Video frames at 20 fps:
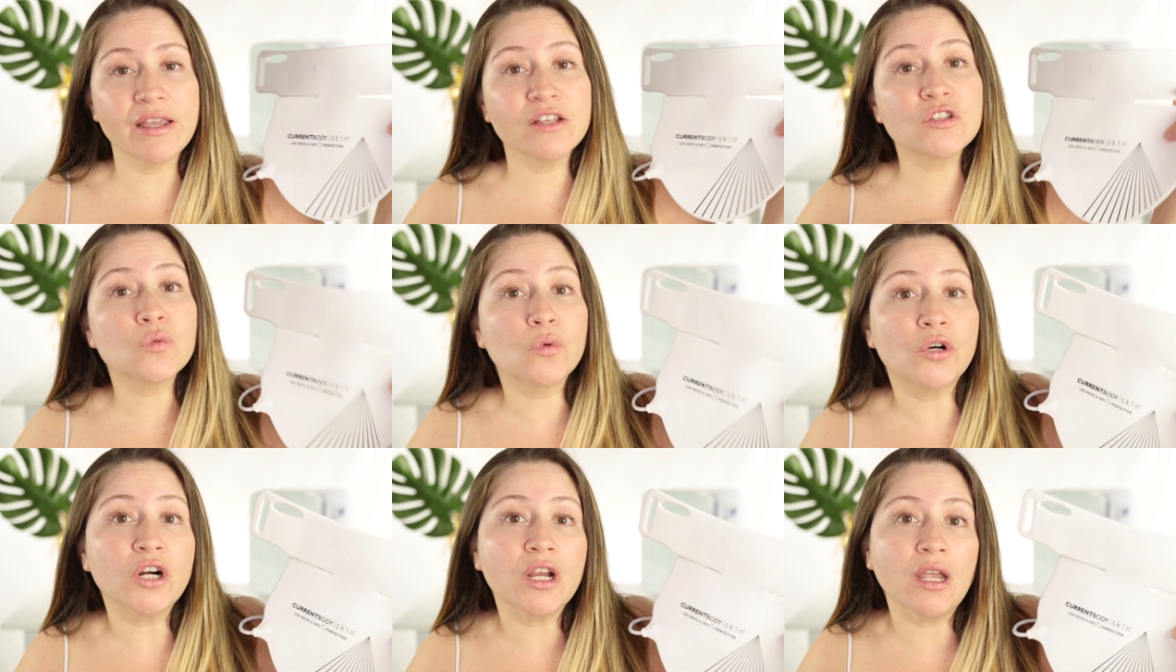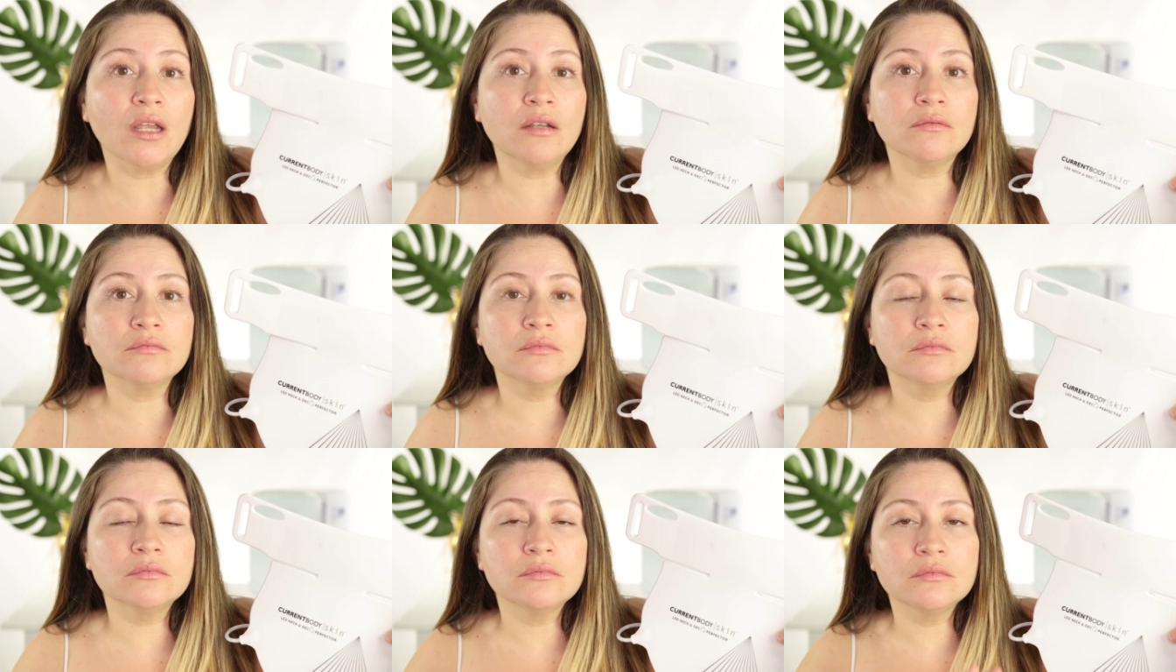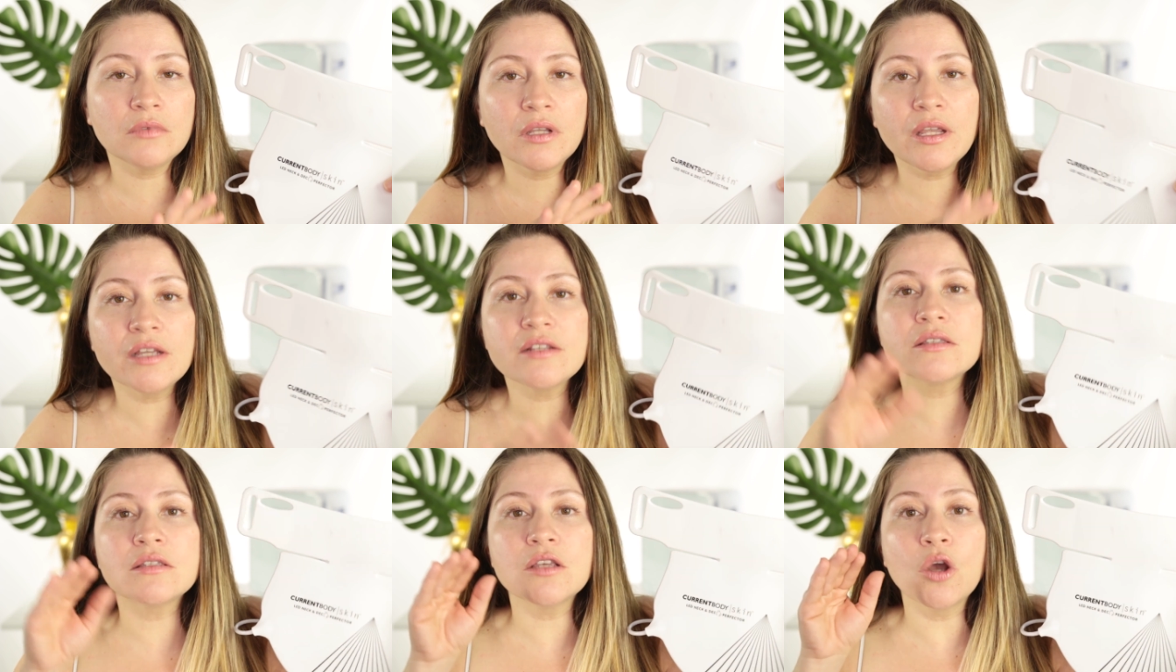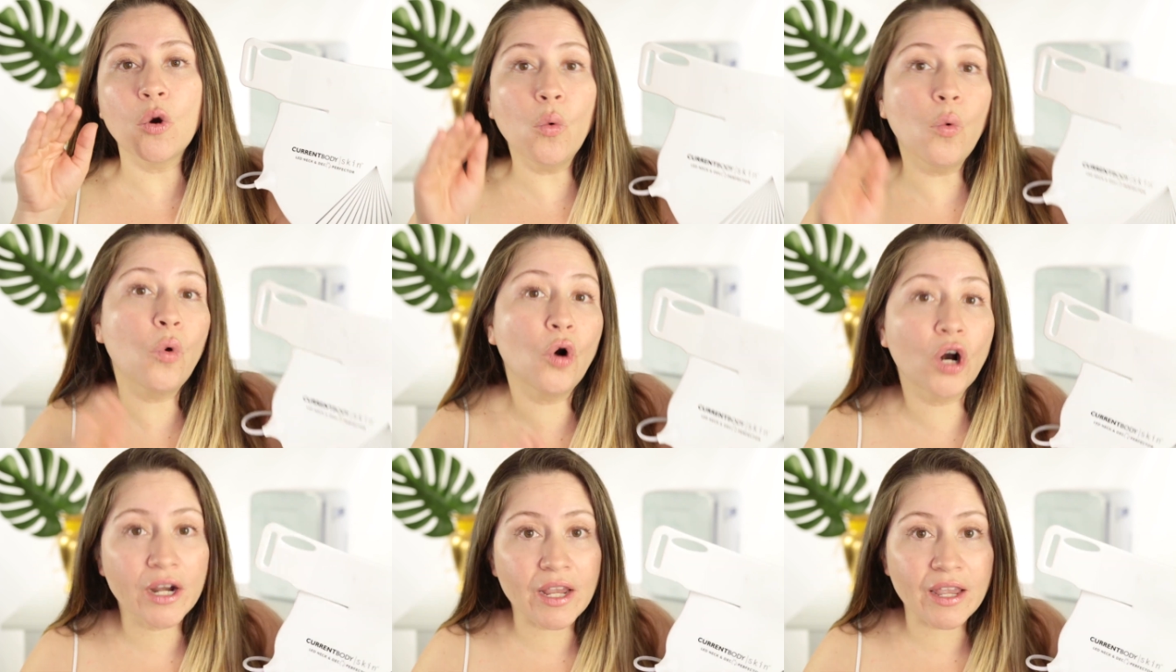It's working it's
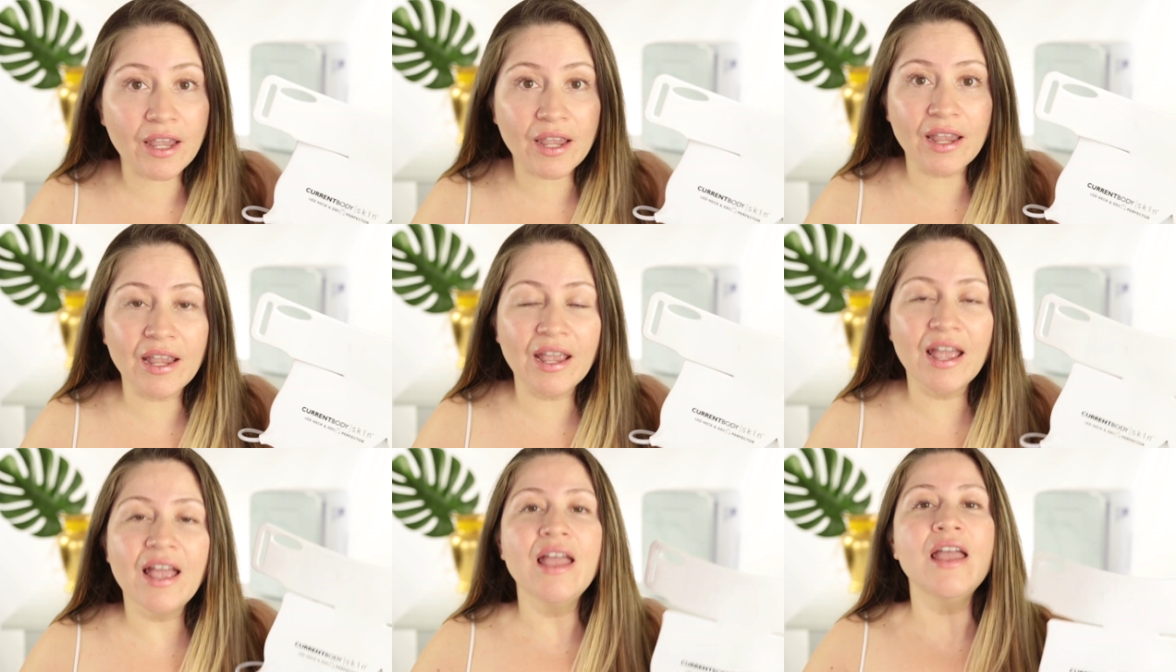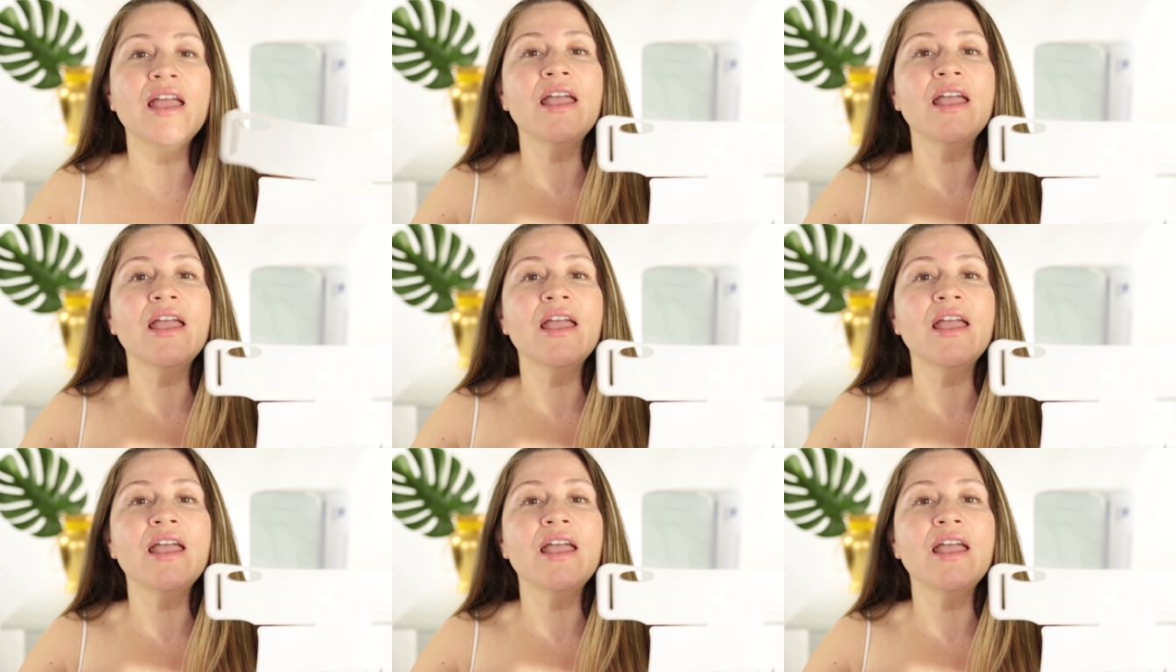working.